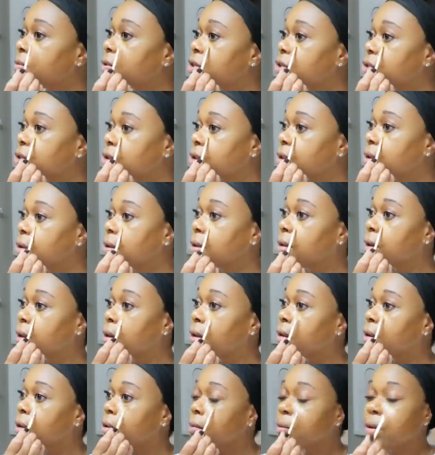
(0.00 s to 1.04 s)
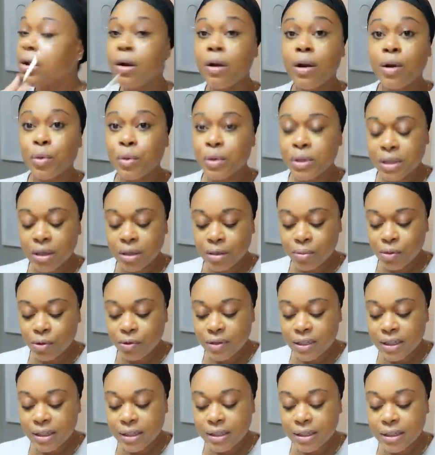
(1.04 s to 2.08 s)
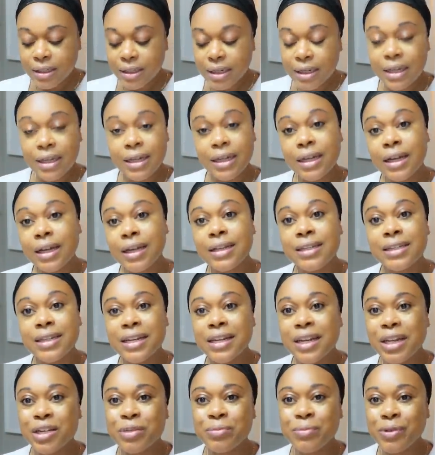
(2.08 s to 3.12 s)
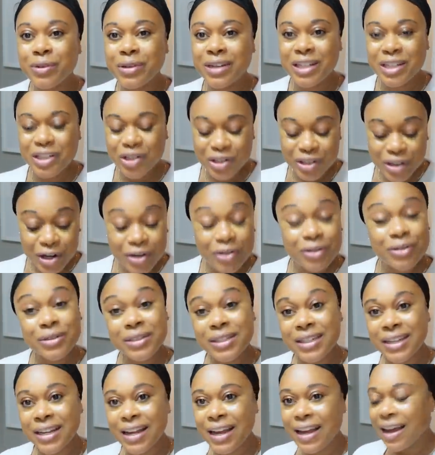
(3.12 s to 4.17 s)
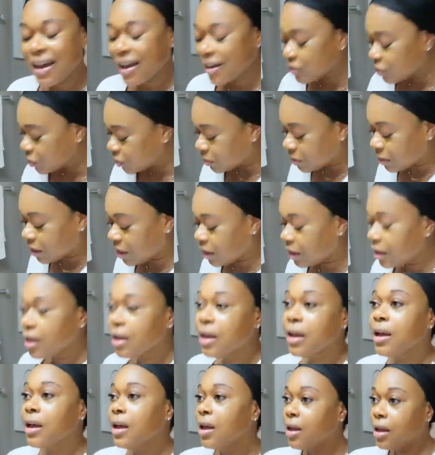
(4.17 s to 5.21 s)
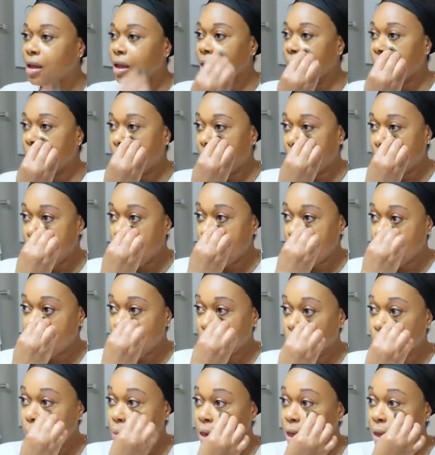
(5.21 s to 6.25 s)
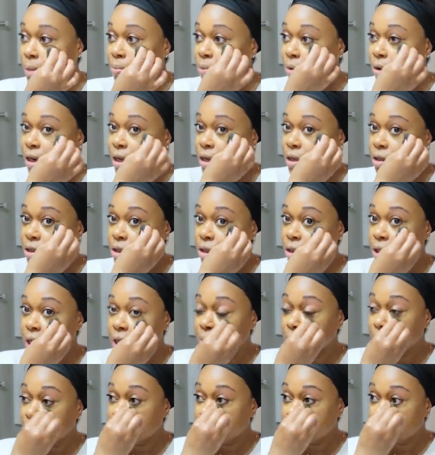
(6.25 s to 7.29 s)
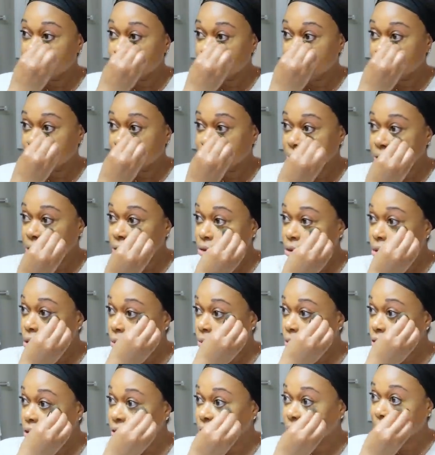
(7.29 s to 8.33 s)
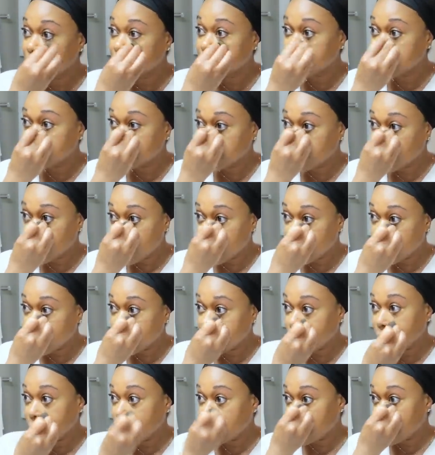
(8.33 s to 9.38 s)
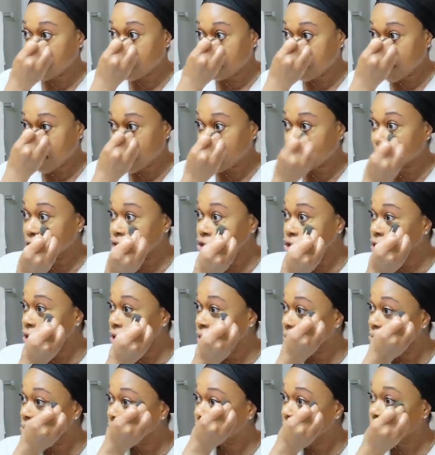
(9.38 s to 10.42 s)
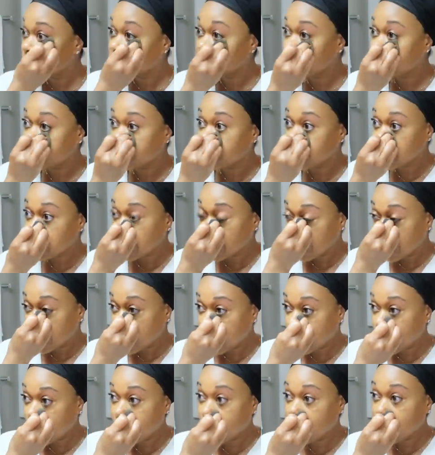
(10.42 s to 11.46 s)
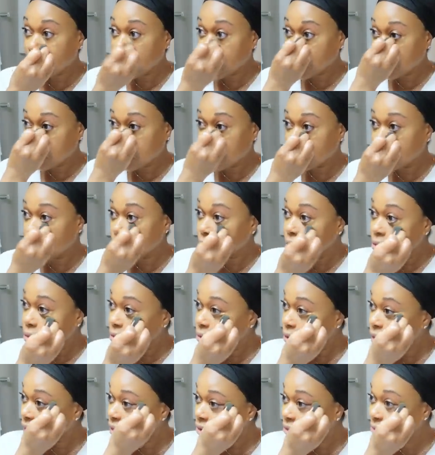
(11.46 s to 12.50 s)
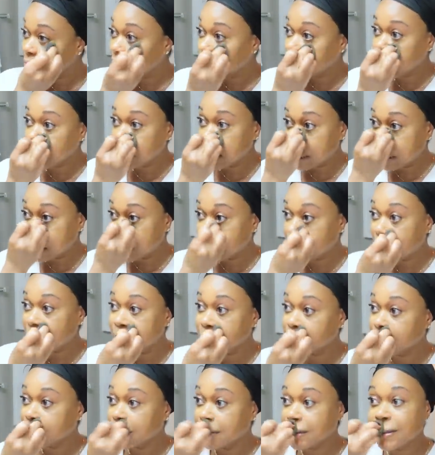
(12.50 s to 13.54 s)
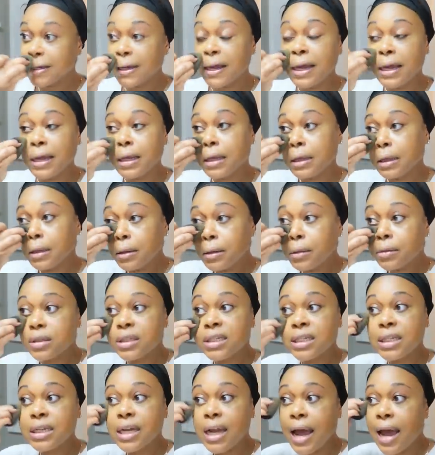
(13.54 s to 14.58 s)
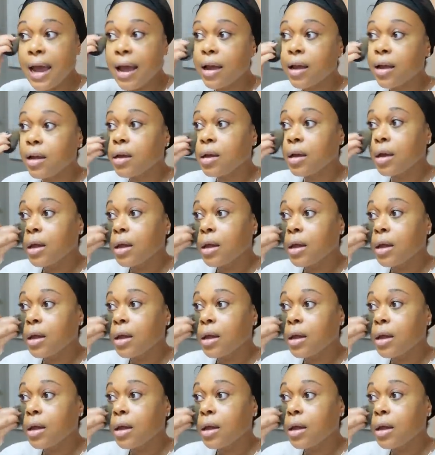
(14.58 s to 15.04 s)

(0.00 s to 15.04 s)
which we are going to the movies to see Teenage Mutant Ninja Turtles today, actually. Uh, we bring, he brings chips, or we'll stop at the store and get him a bag of chips. And that's what he, that's his like snack